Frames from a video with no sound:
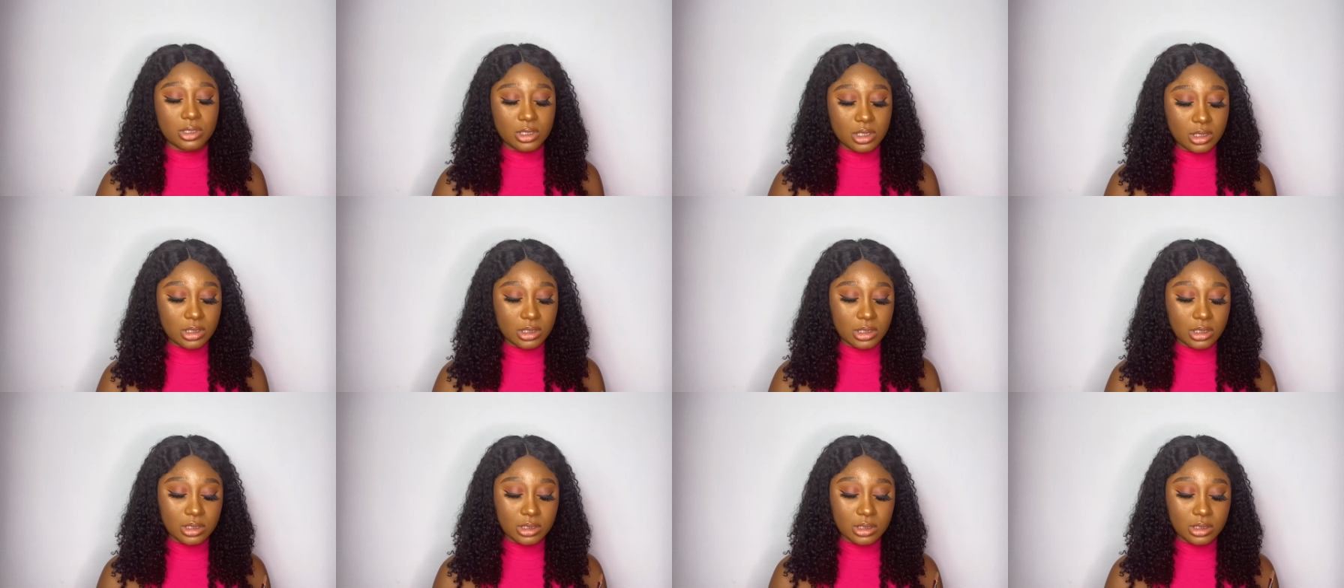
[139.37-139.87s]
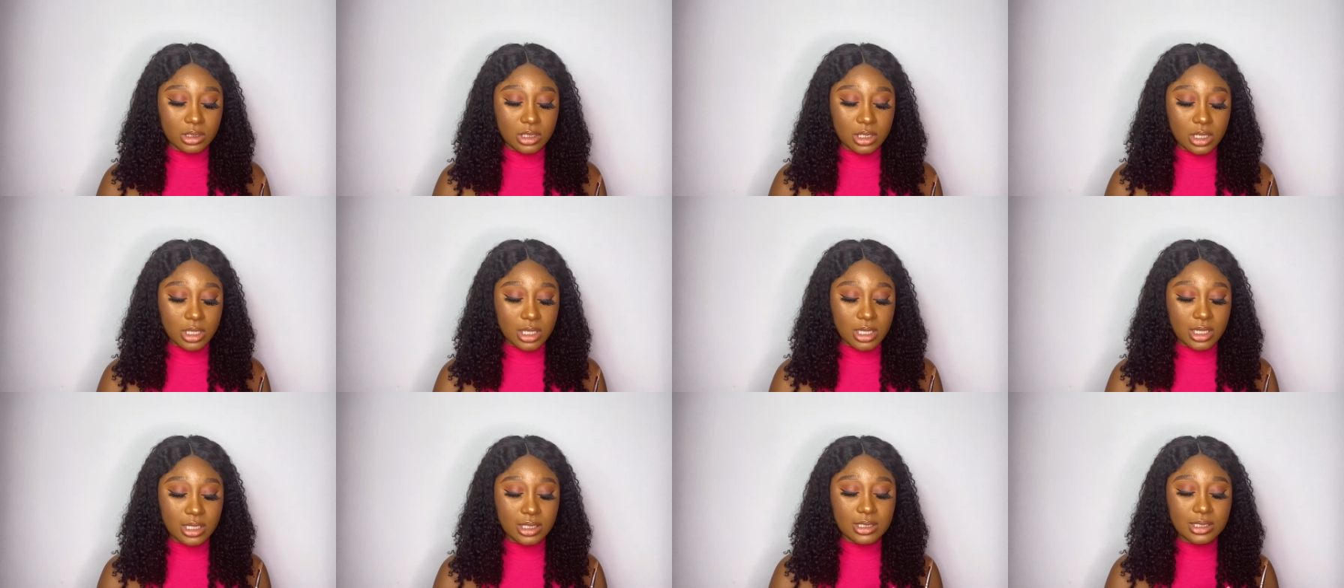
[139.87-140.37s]
This is
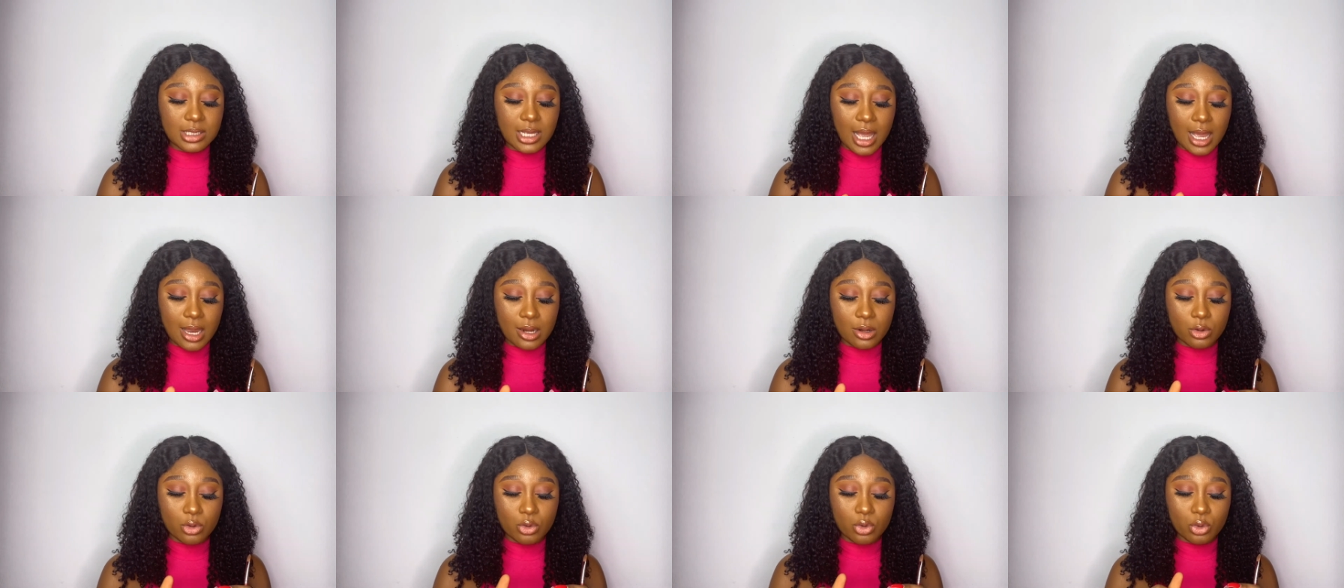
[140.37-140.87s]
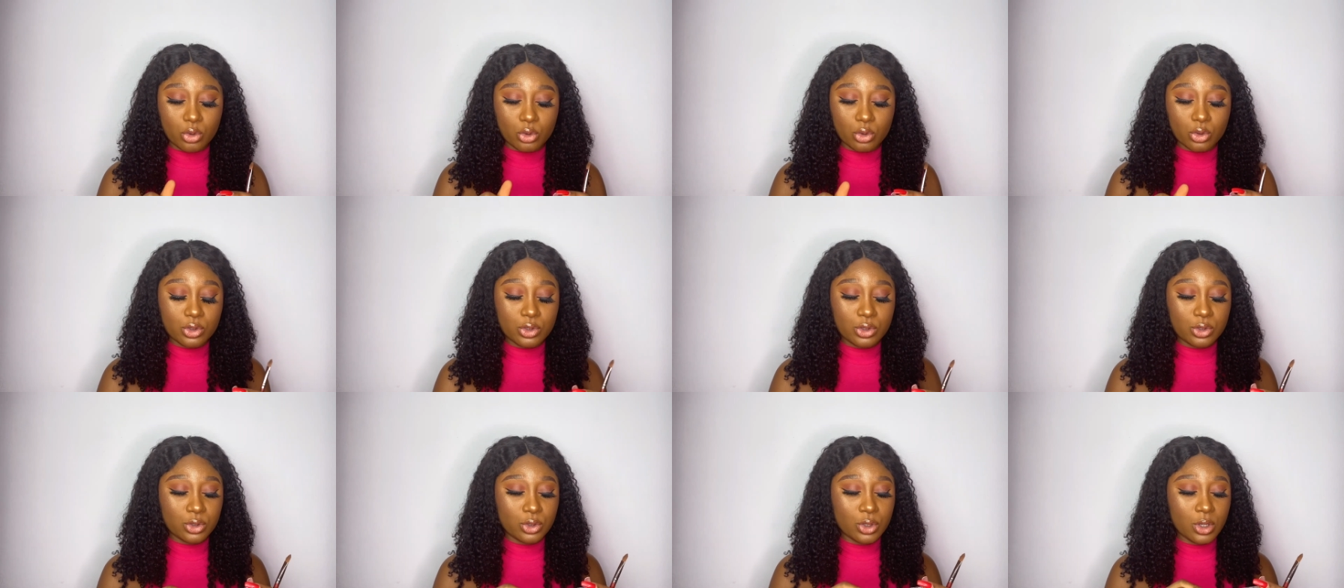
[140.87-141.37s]
the
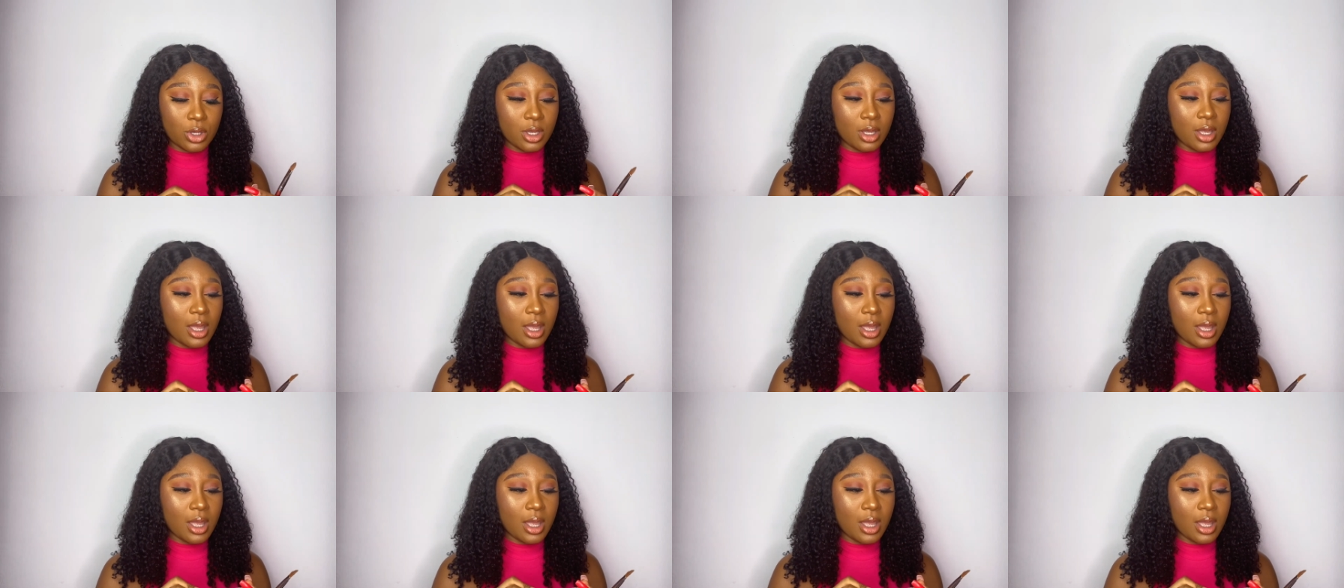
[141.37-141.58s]
Issaanddose